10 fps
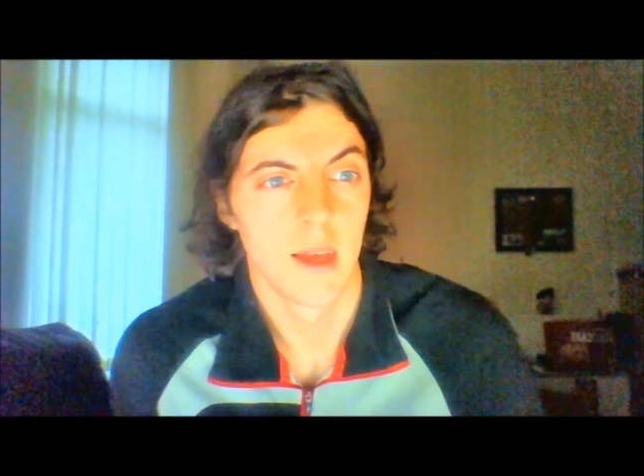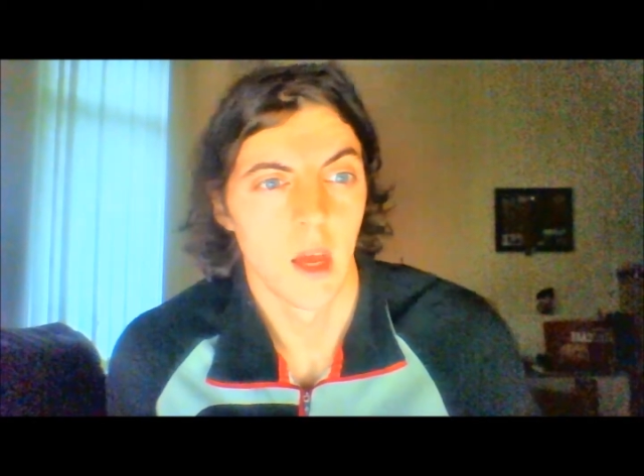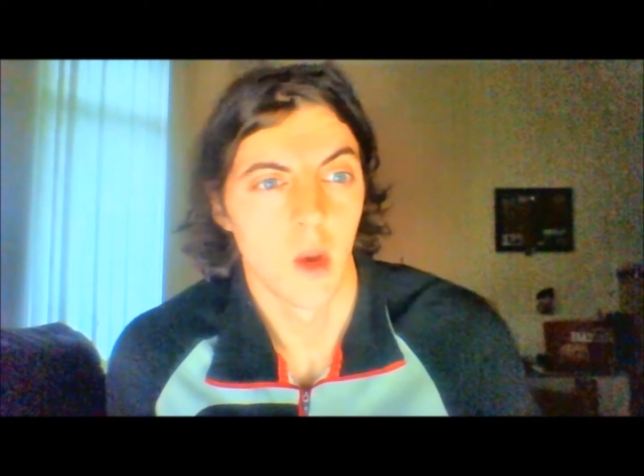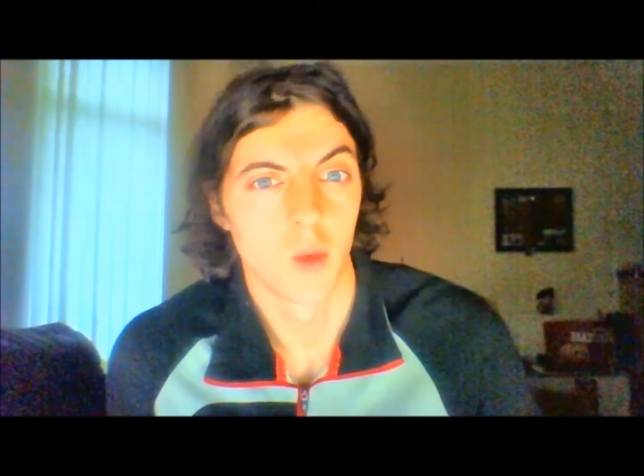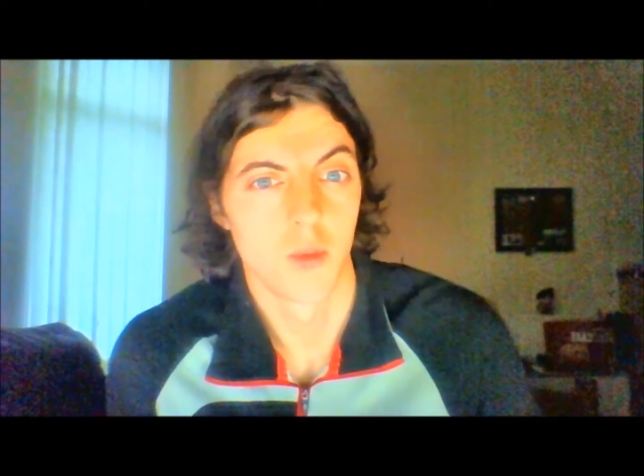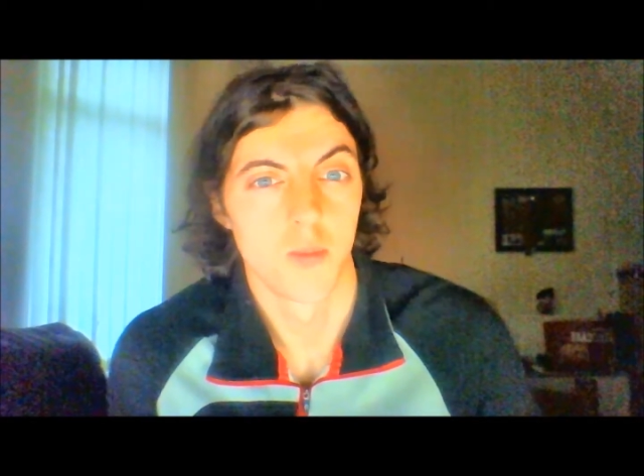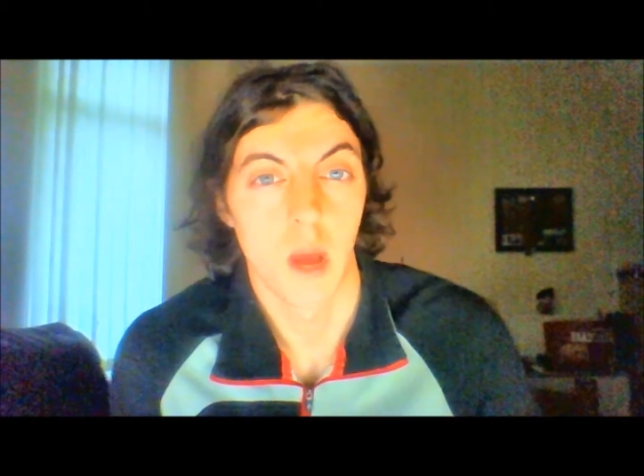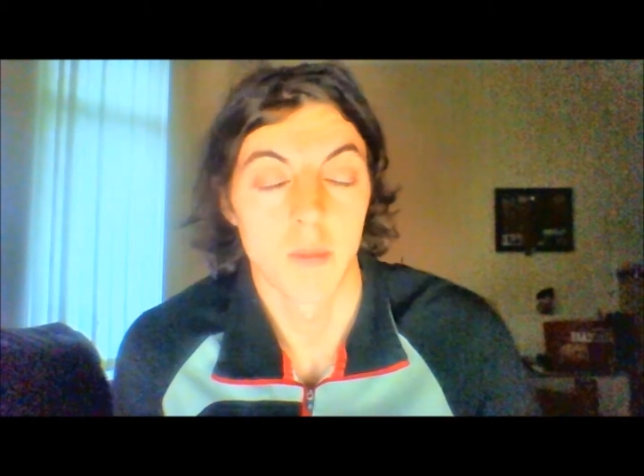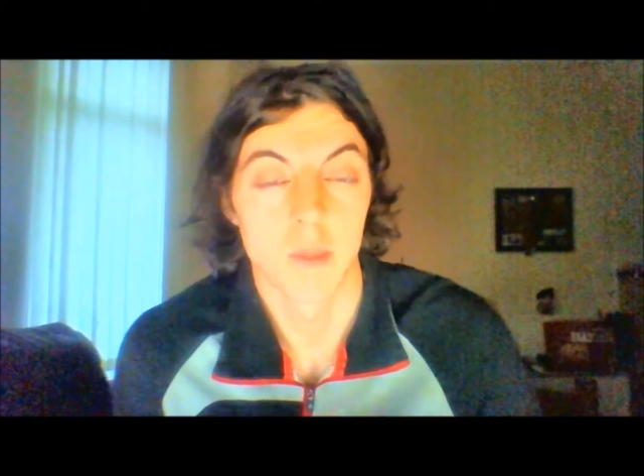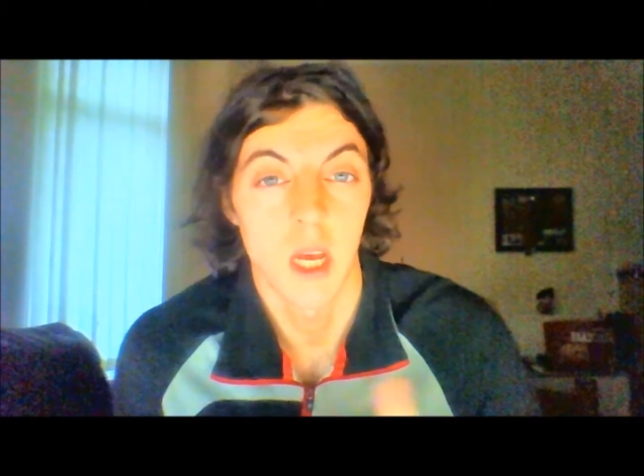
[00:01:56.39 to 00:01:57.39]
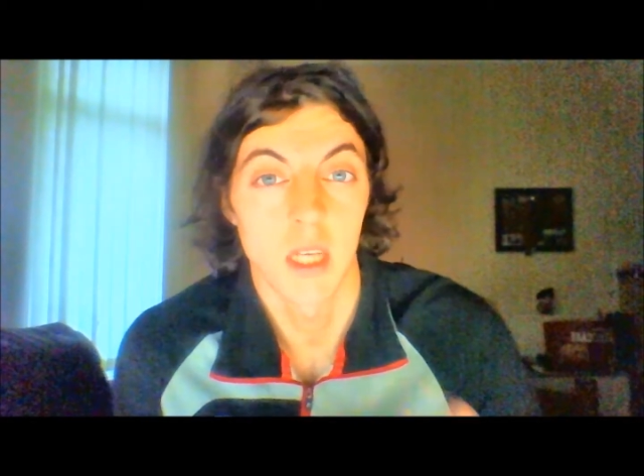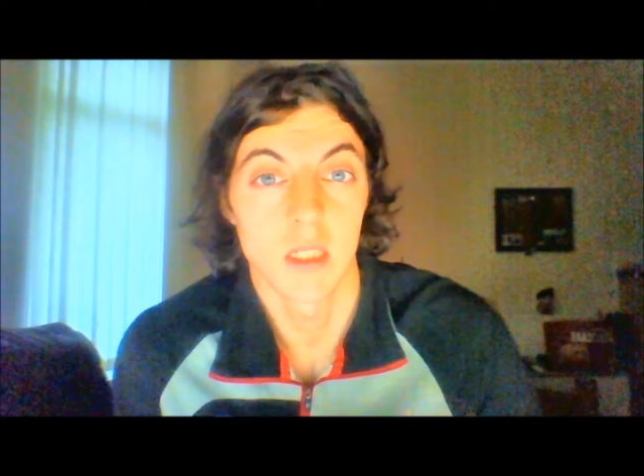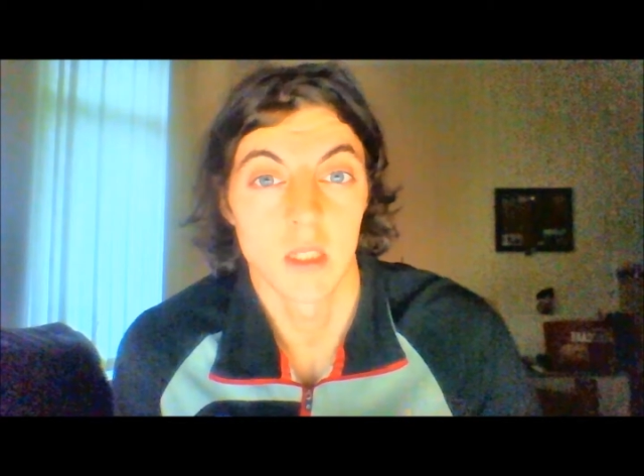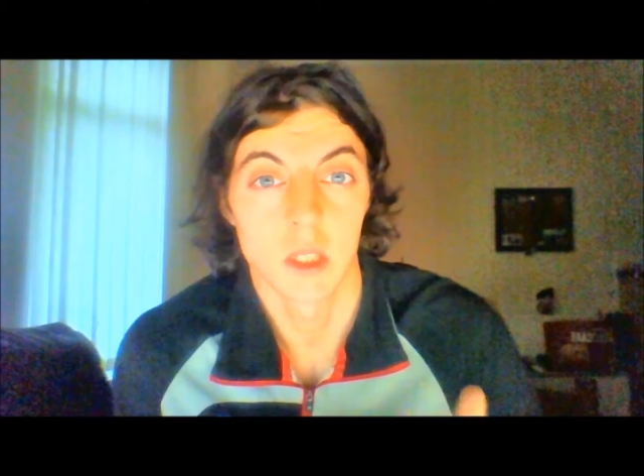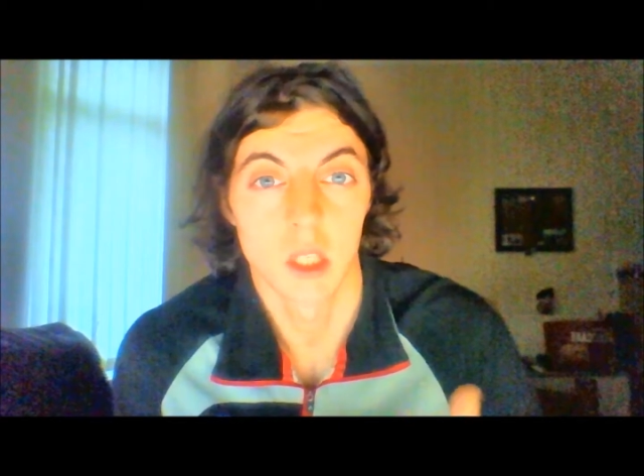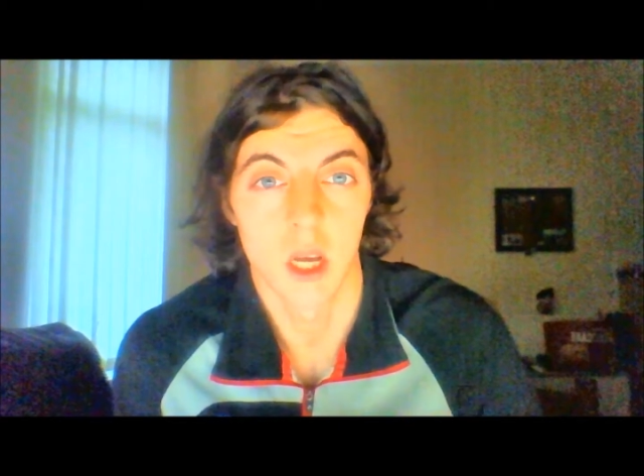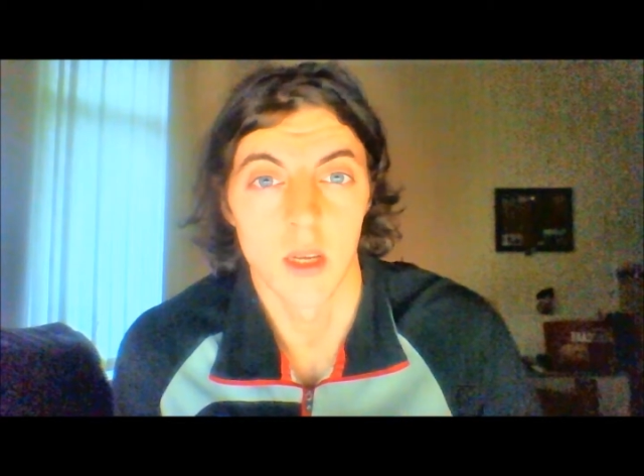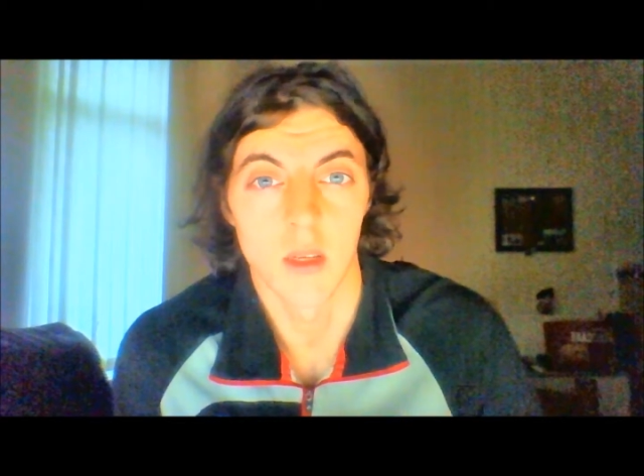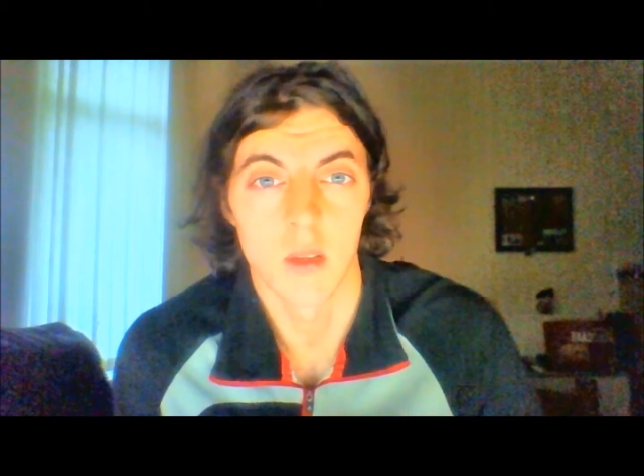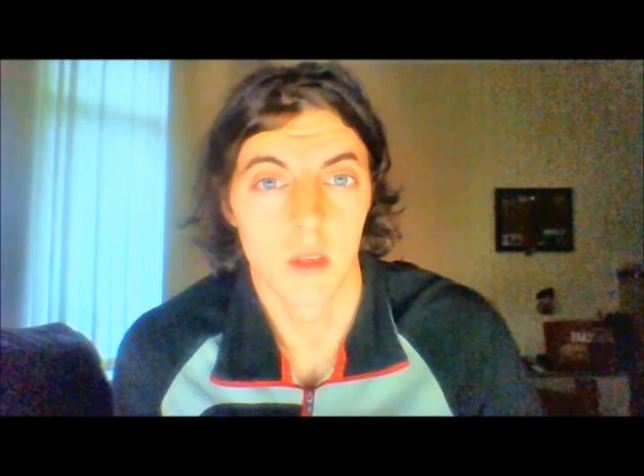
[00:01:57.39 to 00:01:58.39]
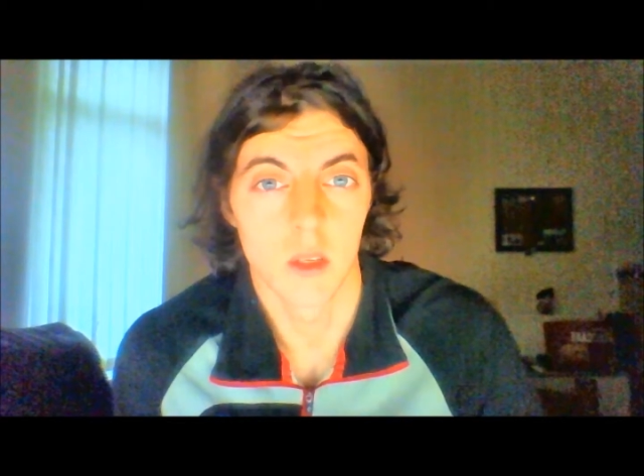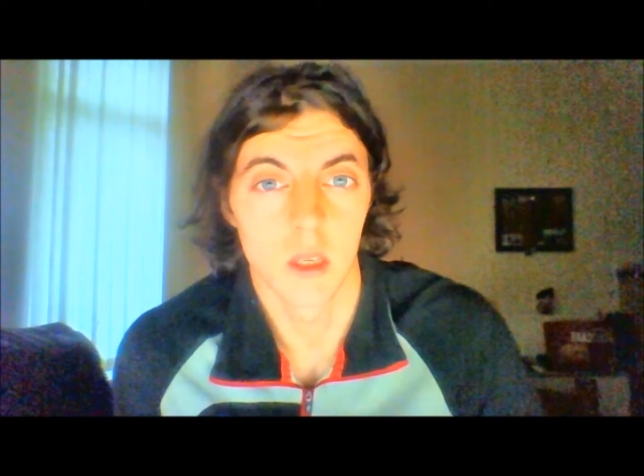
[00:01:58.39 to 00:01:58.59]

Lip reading: I was baptized as a child,